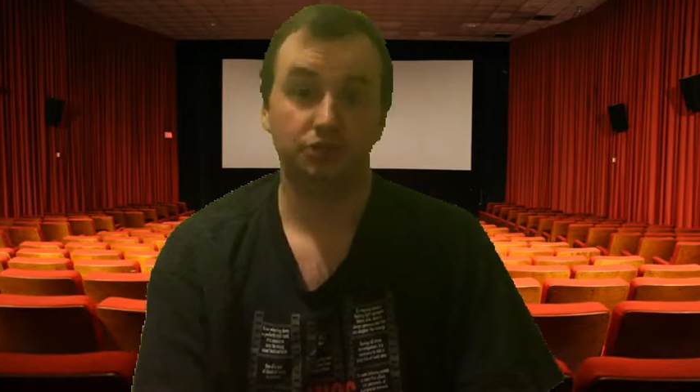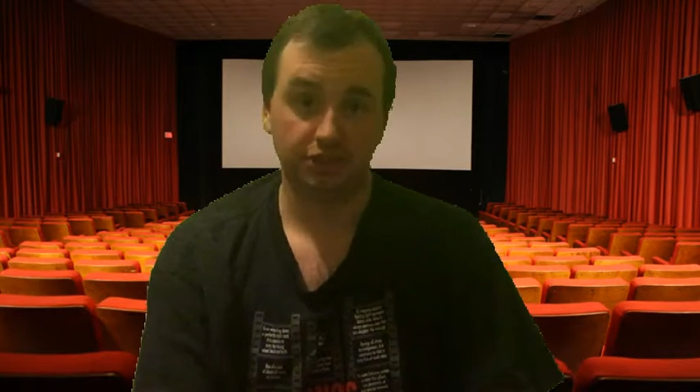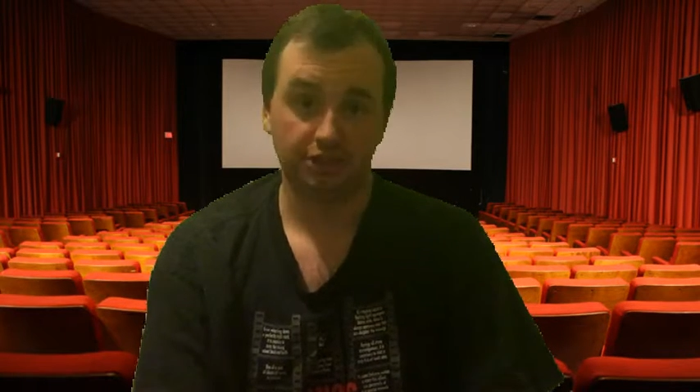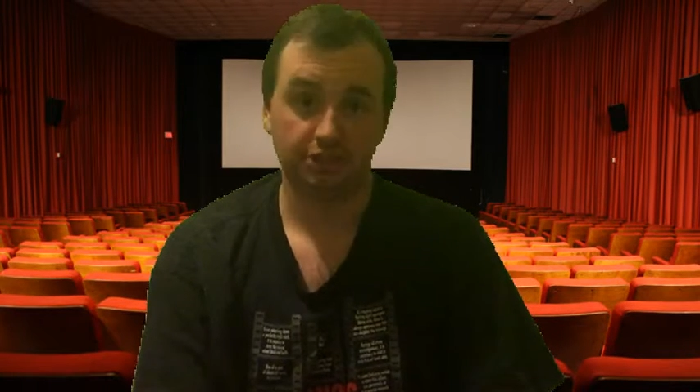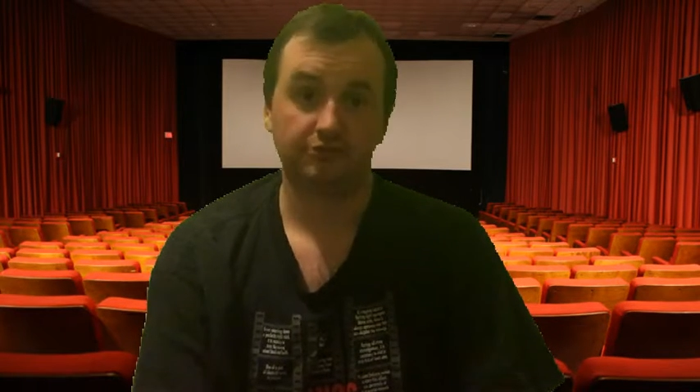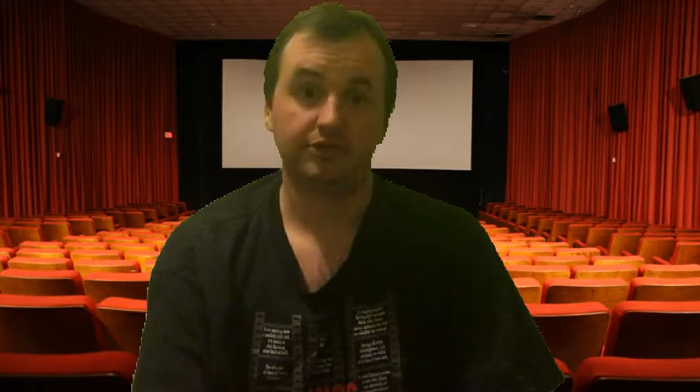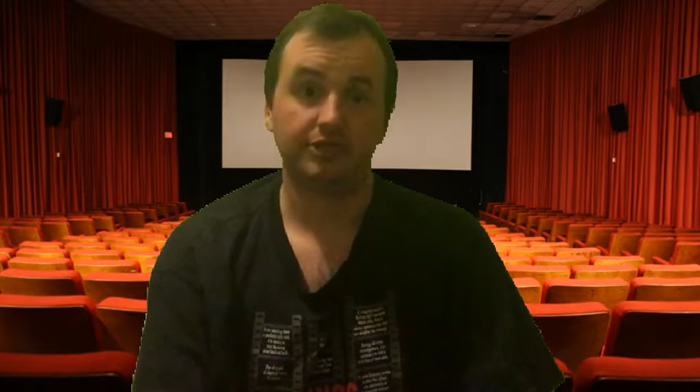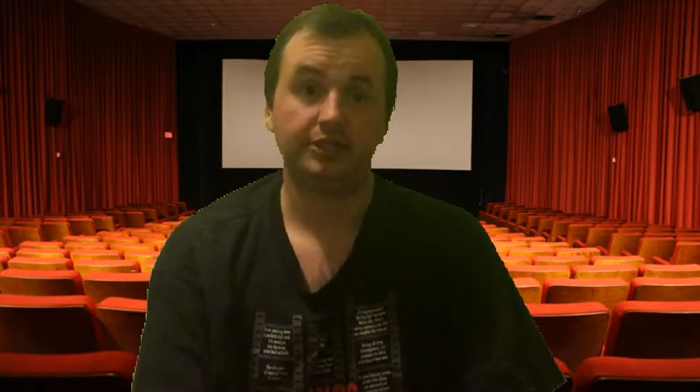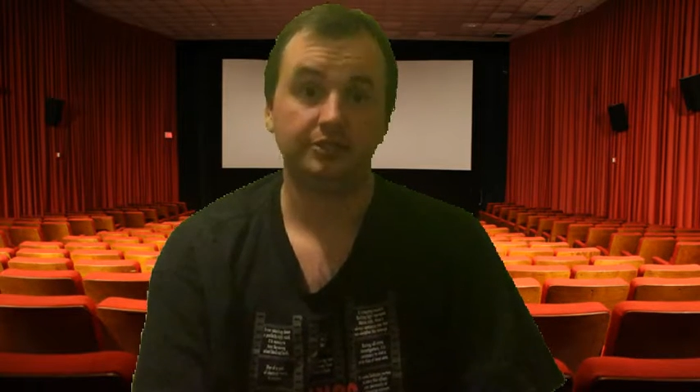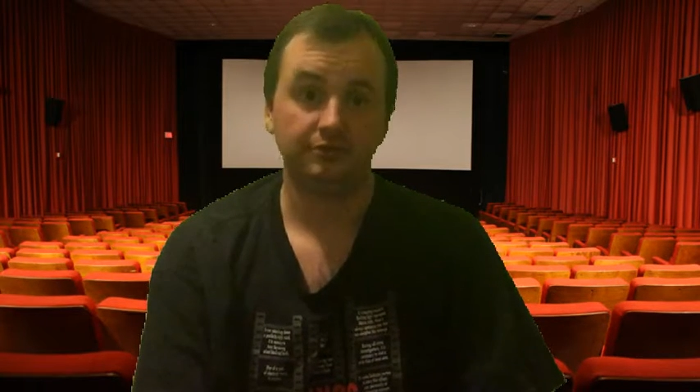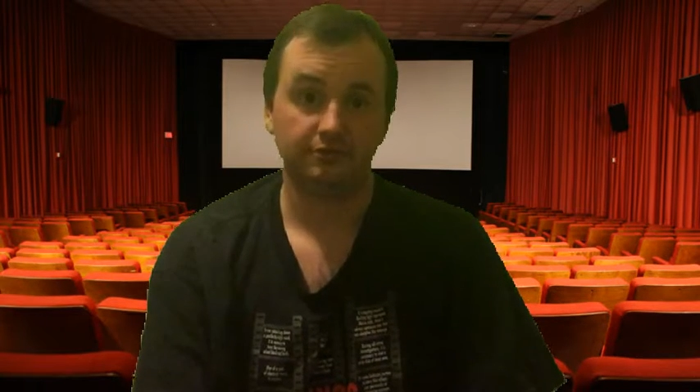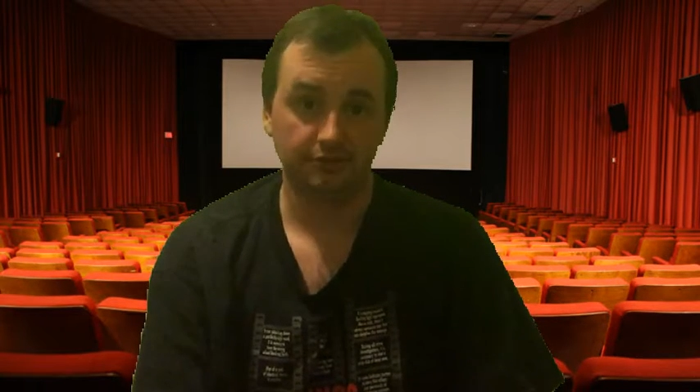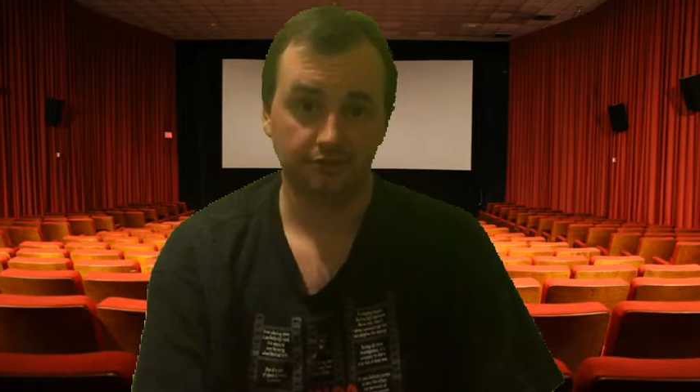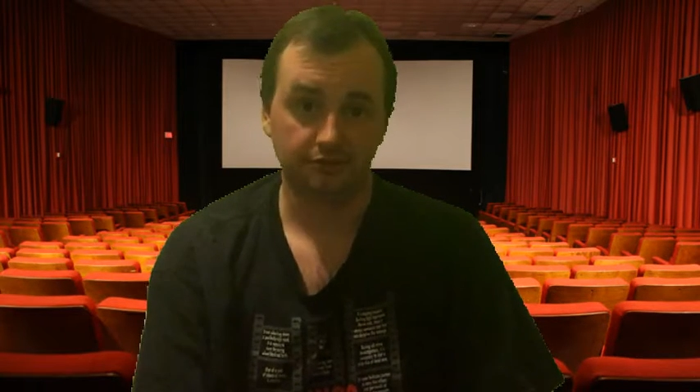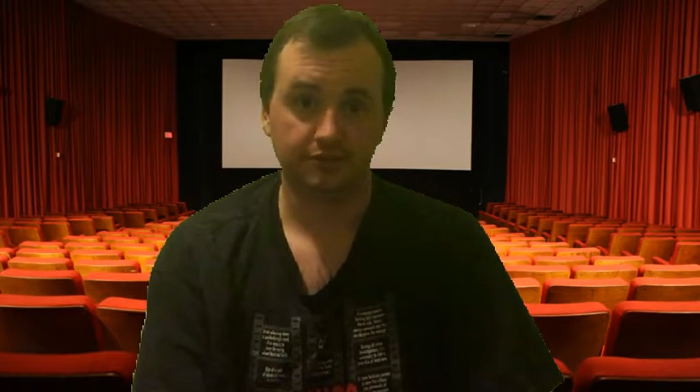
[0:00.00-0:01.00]
Jerry
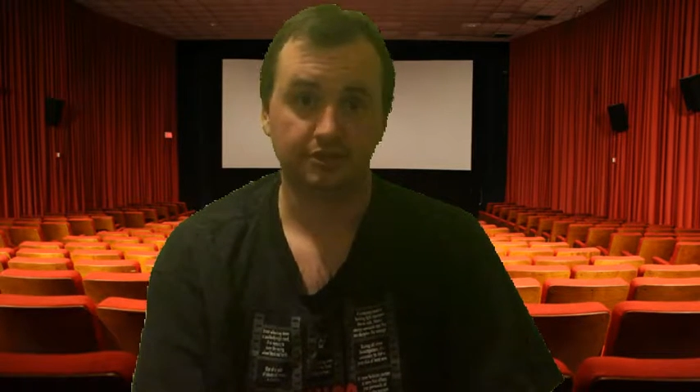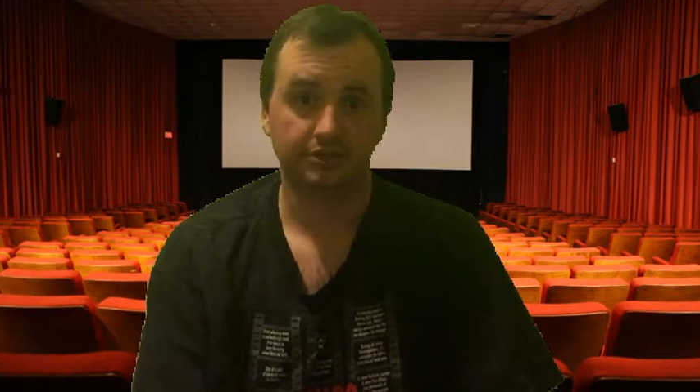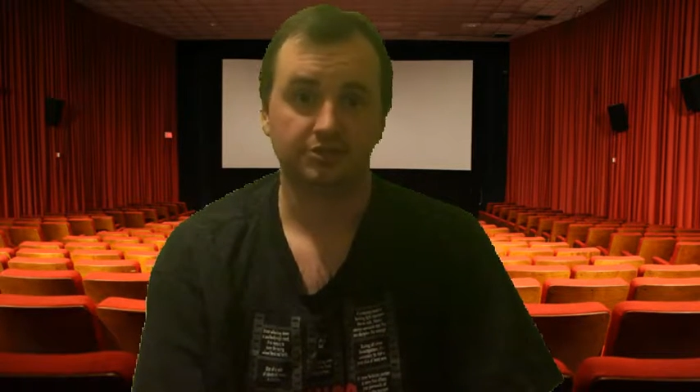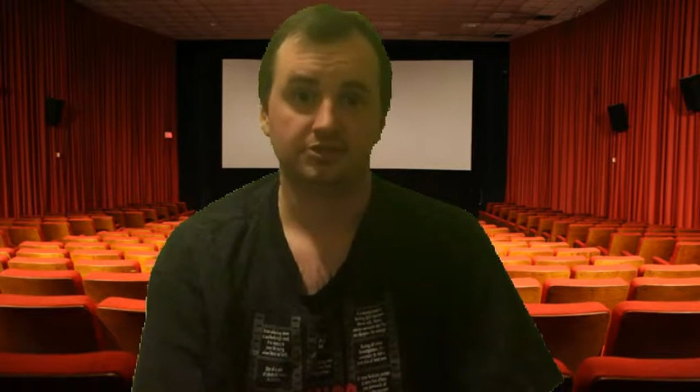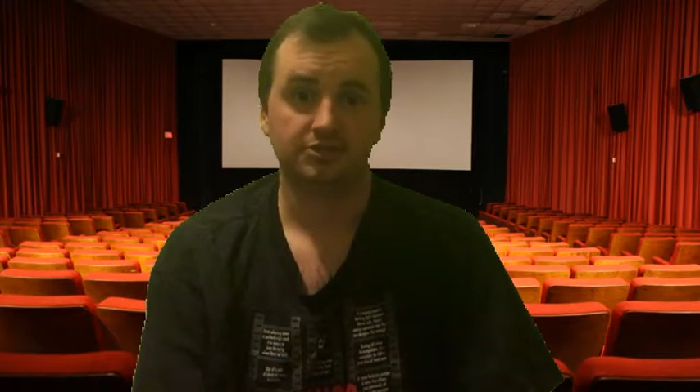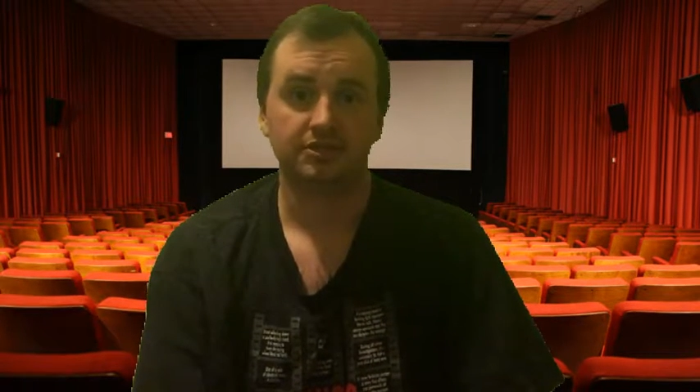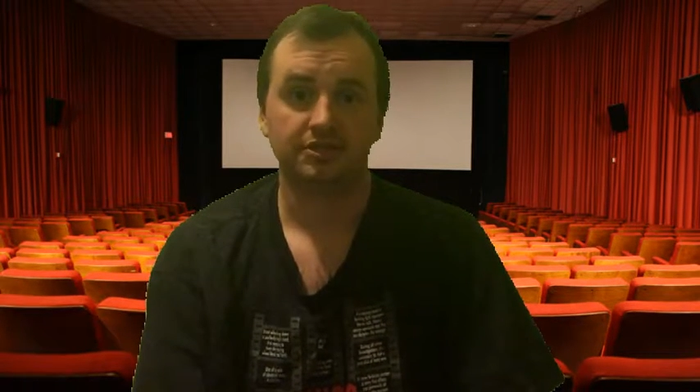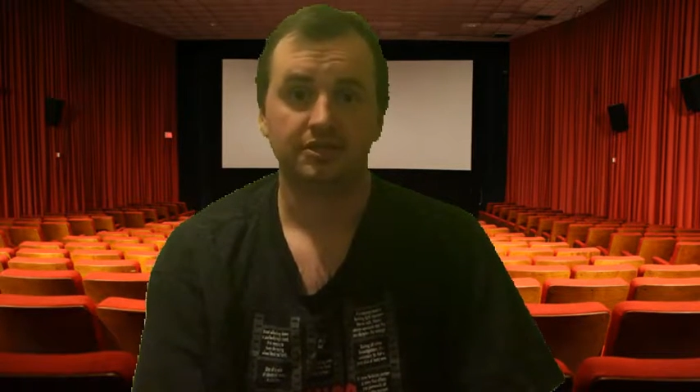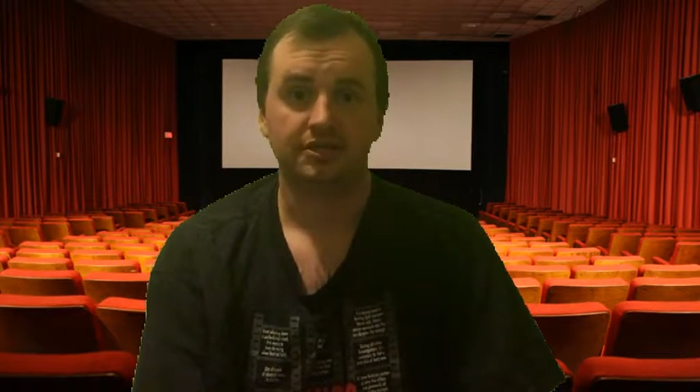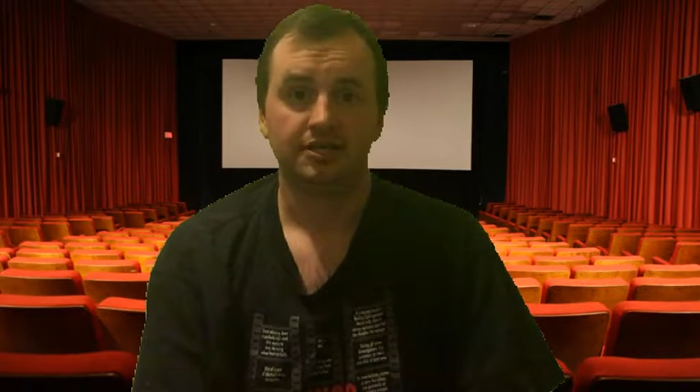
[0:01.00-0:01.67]
Lewis.